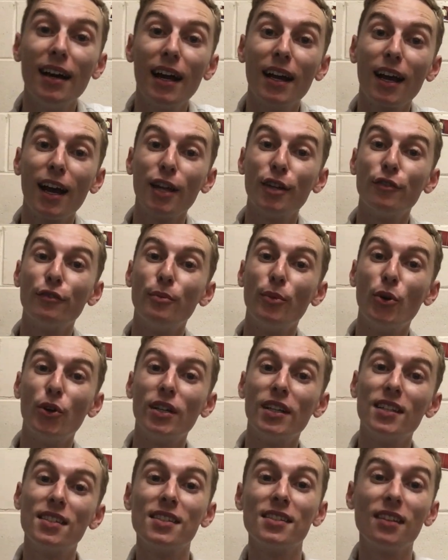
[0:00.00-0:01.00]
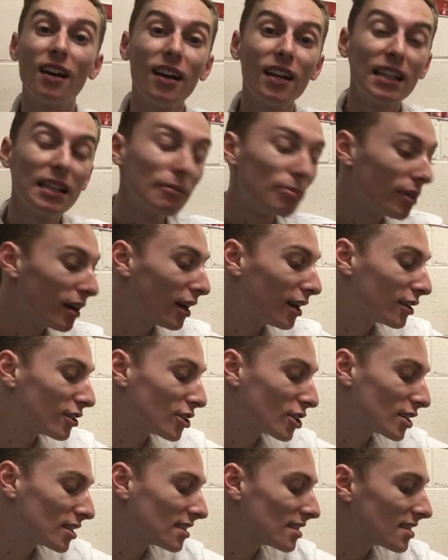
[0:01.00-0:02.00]
and kind of more exciting
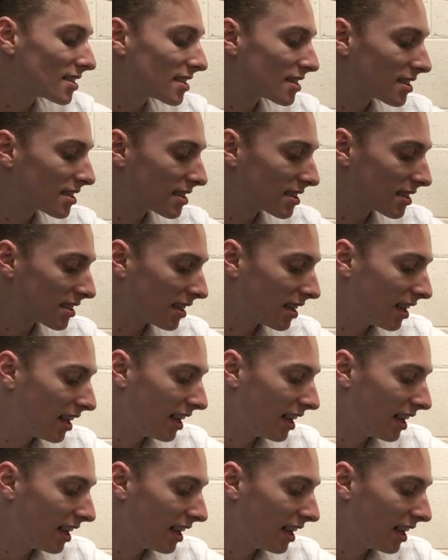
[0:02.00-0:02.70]
purchase.